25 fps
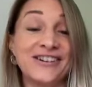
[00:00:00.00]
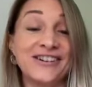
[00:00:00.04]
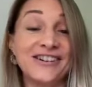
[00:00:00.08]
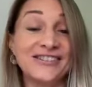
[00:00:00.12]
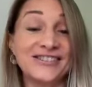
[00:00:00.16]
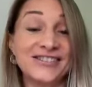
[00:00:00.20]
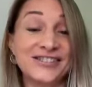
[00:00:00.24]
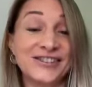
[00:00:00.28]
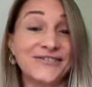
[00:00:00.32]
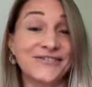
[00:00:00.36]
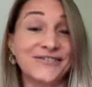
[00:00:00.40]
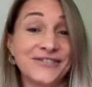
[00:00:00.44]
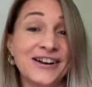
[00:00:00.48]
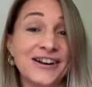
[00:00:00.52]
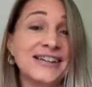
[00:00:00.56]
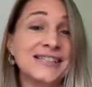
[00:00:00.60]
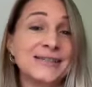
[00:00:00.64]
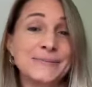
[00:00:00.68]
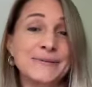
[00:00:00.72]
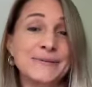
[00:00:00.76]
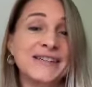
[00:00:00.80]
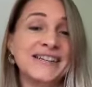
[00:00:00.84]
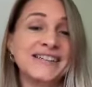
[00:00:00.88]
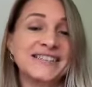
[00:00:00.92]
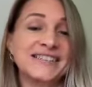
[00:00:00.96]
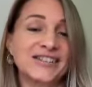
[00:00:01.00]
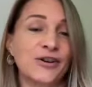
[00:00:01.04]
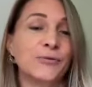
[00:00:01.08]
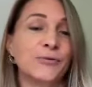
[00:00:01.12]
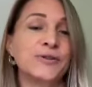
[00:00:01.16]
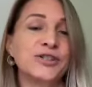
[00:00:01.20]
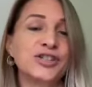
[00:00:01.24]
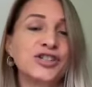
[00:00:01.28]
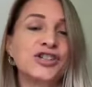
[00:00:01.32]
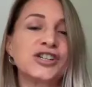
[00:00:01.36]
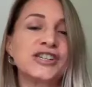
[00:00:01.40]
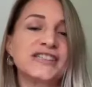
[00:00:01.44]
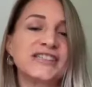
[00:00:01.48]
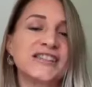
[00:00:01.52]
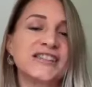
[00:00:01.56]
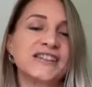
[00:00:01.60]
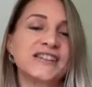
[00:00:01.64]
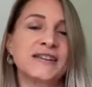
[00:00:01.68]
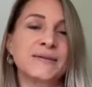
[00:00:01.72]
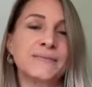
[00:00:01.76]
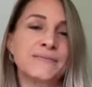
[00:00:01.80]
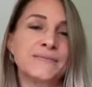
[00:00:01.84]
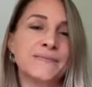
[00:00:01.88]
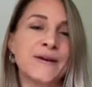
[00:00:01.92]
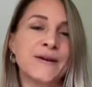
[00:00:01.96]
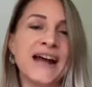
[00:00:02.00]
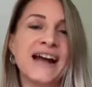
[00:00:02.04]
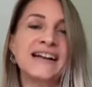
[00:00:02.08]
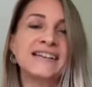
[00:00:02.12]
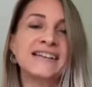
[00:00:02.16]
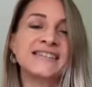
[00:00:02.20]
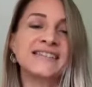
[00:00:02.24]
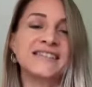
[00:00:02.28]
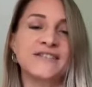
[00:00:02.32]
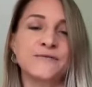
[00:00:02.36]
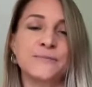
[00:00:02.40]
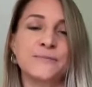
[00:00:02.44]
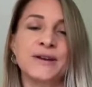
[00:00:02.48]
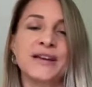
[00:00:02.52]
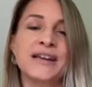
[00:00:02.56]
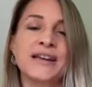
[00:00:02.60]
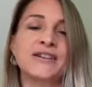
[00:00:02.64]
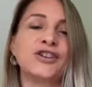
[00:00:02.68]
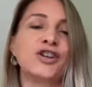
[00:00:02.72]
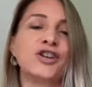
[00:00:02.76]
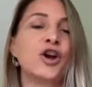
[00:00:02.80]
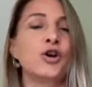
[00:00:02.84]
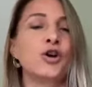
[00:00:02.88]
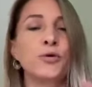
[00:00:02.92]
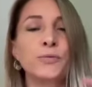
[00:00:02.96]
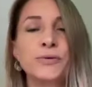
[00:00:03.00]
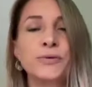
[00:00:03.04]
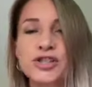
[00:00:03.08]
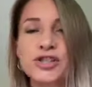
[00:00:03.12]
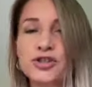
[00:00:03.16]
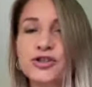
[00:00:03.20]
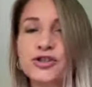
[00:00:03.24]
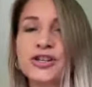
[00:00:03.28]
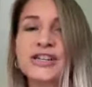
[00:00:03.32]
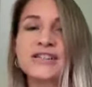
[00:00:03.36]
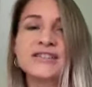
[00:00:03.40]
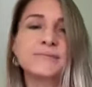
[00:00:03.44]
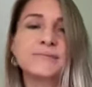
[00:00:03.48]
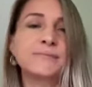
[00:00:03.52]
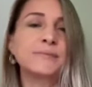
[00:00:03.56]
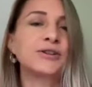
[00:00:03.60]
also for us because our retreats in the past have been yoga retreats,